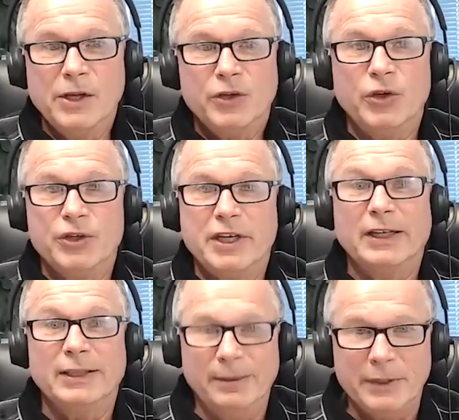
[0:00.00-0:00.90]
using
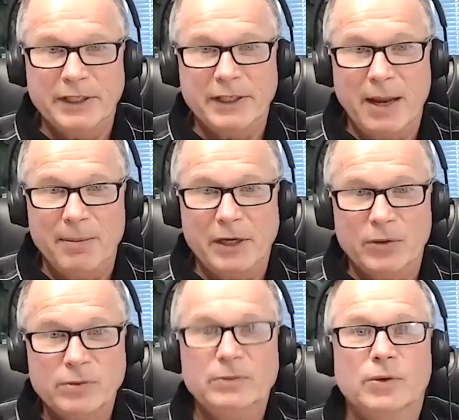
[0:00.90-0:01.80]
limited
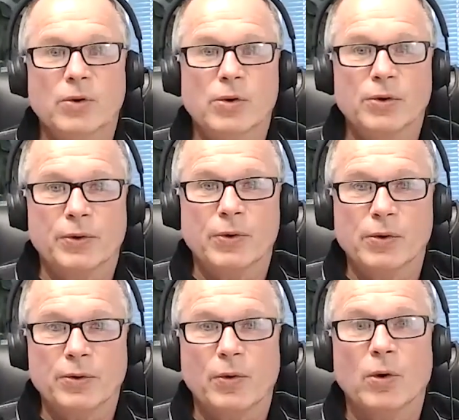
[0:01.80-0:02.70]
chemical
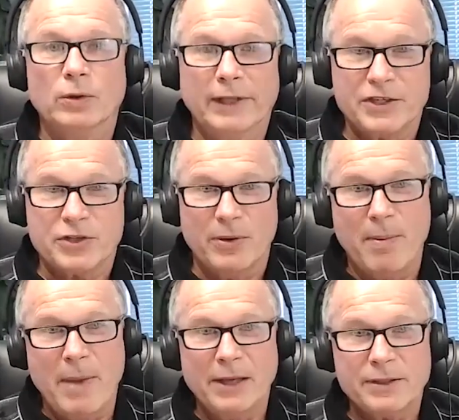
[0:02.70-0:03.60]
or lesser
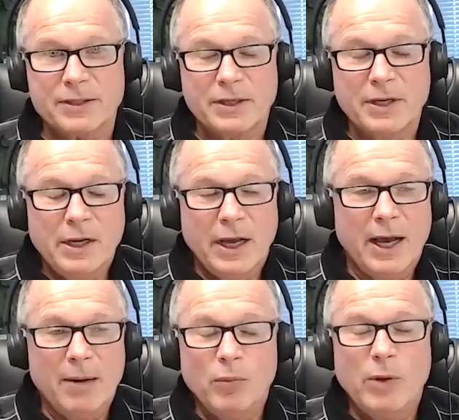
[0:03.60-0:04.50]
amounts.
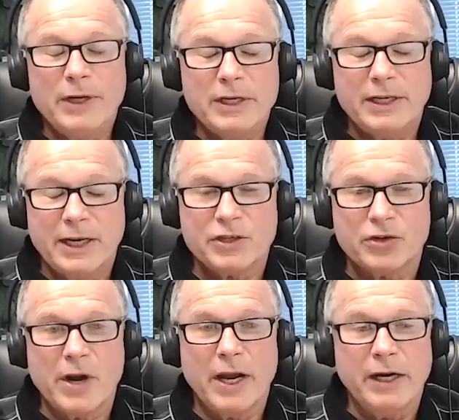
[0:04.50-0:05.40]
When we test
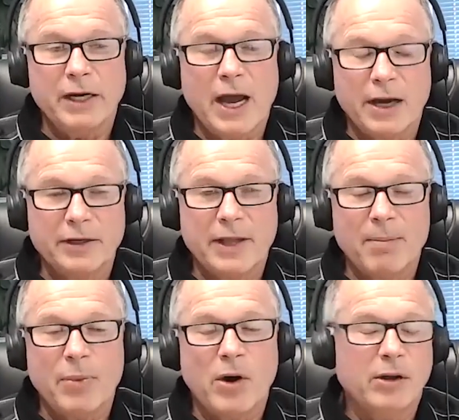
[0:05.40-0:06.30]
grain under
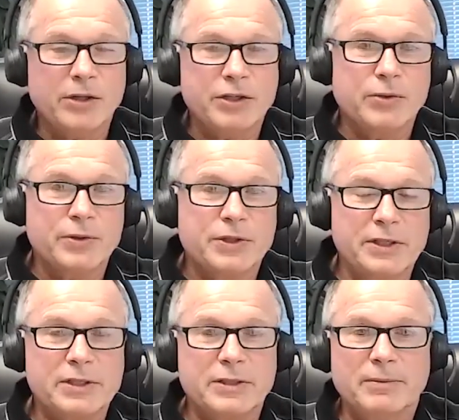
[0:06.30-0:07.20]
that biological
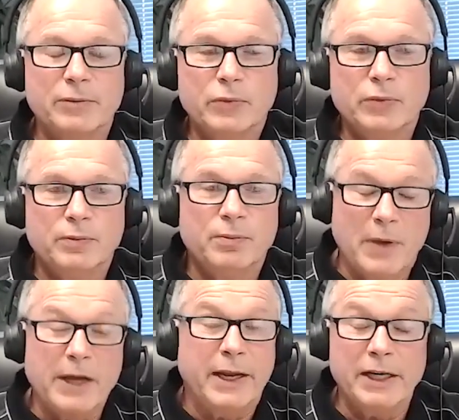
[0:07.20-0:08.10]
system,
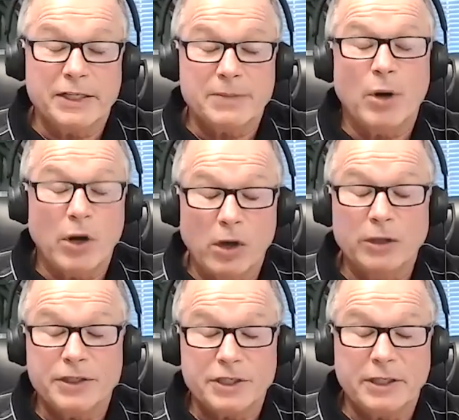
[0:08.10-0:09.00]
again, its
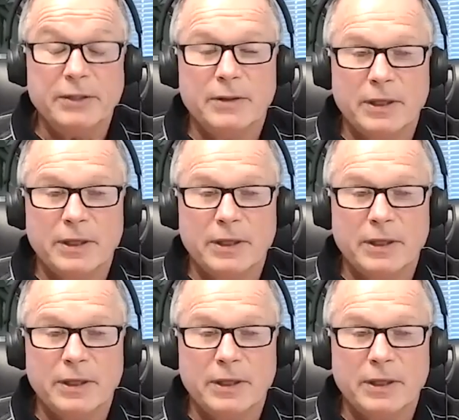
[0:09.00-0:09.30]
biology